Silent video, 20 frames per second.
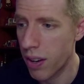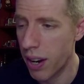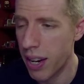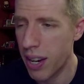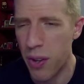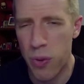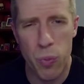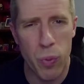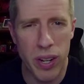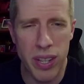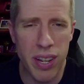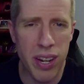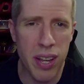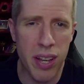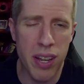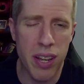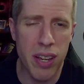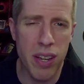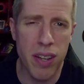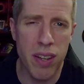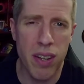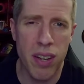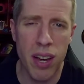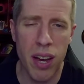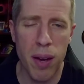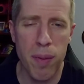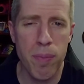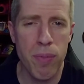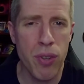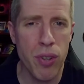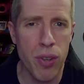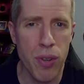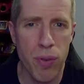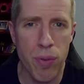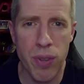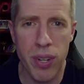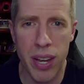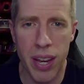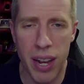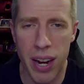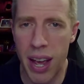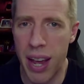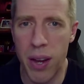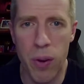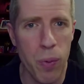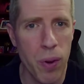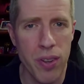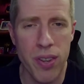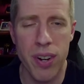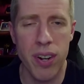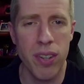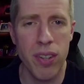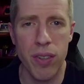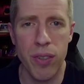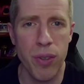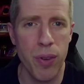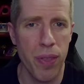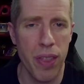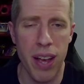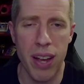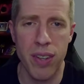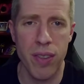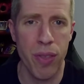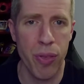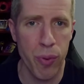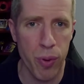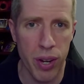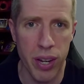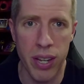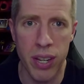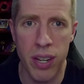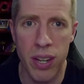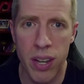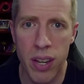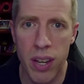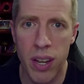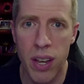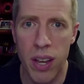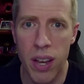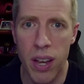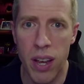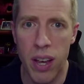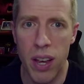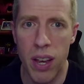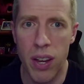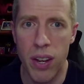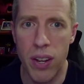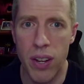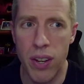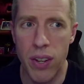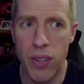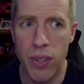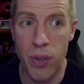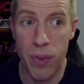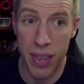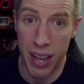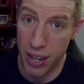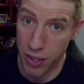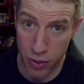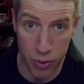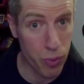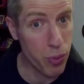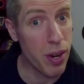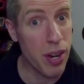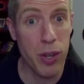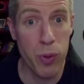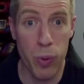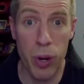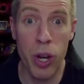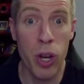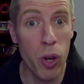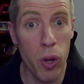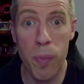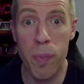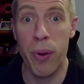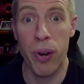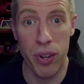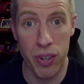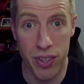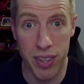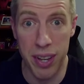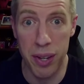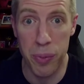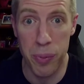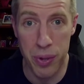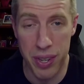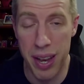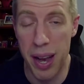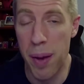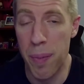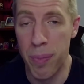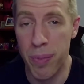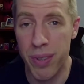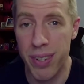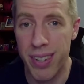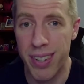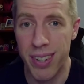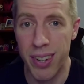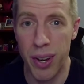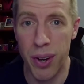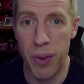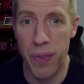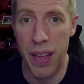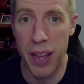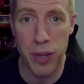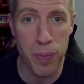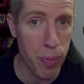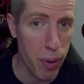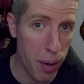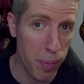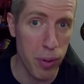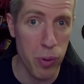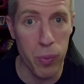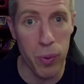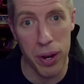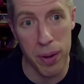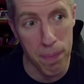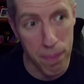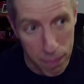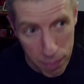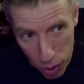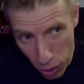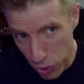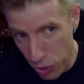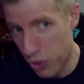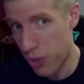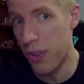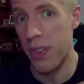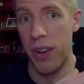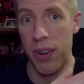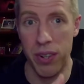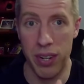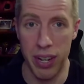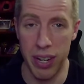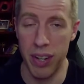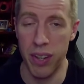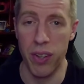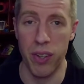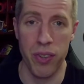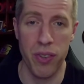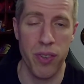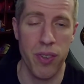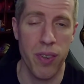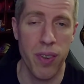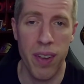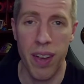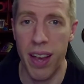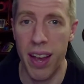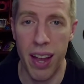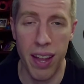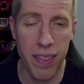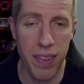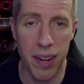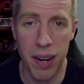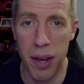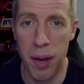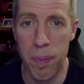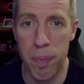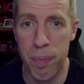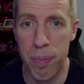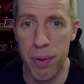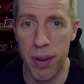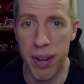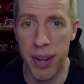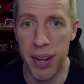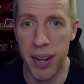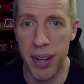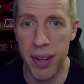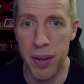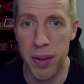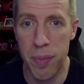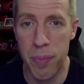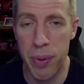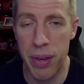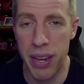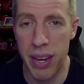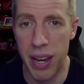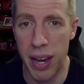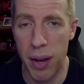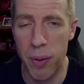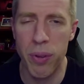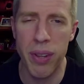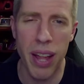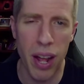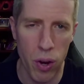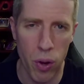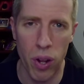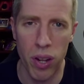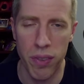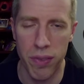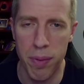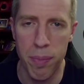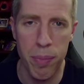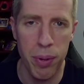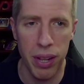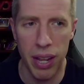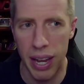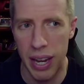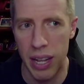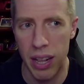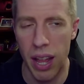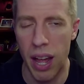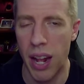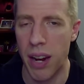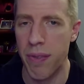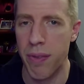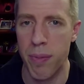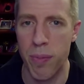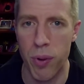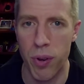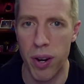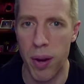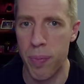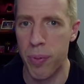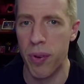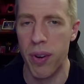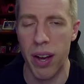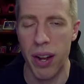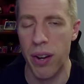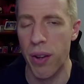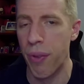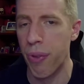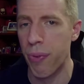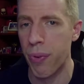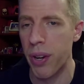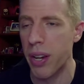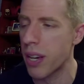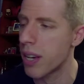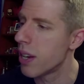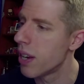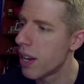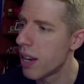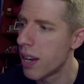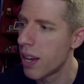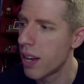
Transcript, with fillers: Right? Because when did he come to TNA? It wasn't until 2003. 2003 is when Goldberg's deal was up. So that's probably when most of their deals ended up uh, being up. Well, not all of them, but like a lot of them were up around 03.